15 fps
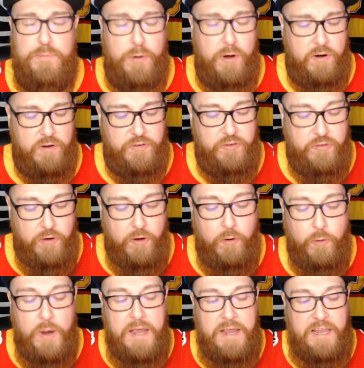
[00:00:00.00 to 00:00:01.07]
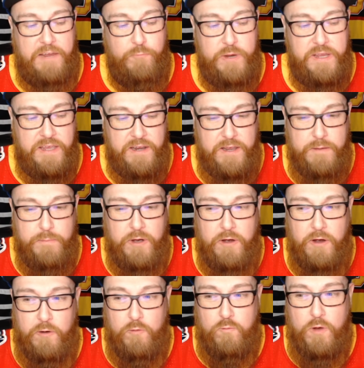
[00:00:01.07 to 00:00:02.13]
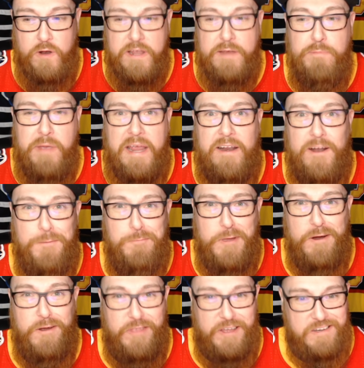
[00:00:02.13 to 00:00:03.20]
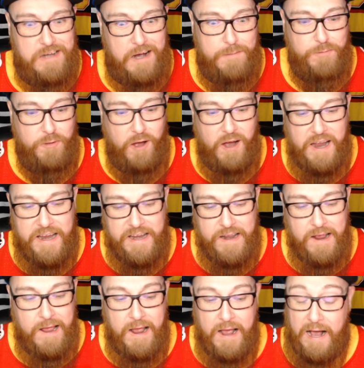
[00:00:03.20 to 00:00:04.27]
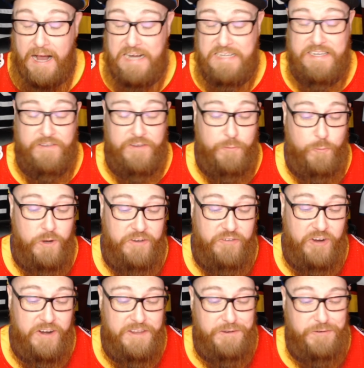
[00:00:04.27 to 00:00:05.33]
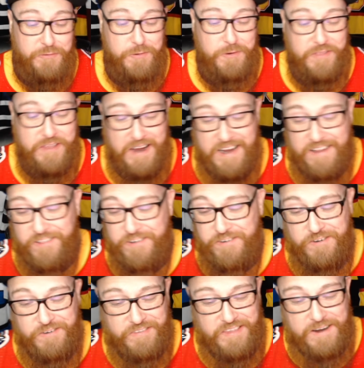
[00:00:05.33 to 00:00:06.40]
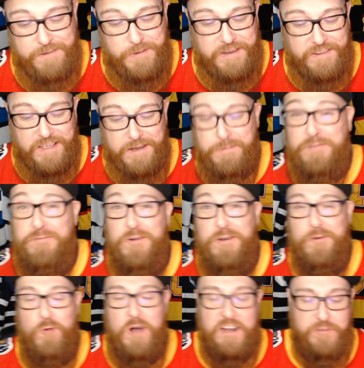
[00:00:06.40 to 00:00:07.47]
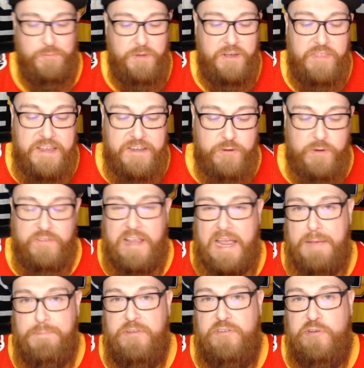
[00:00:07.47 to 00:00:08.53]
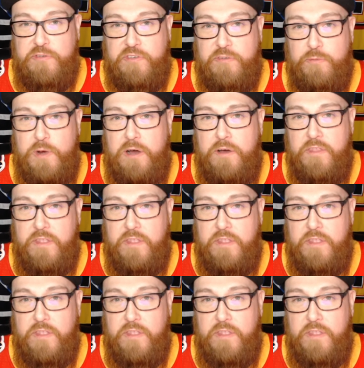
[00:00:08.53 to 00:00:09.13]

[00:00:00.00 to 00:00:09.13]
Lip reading: par. So if we can get him a running mate up there at that top line, I tell you what, Johnny Gaudreau on the Islanders, that'd be fun to watch. But they do have cap issues as well. And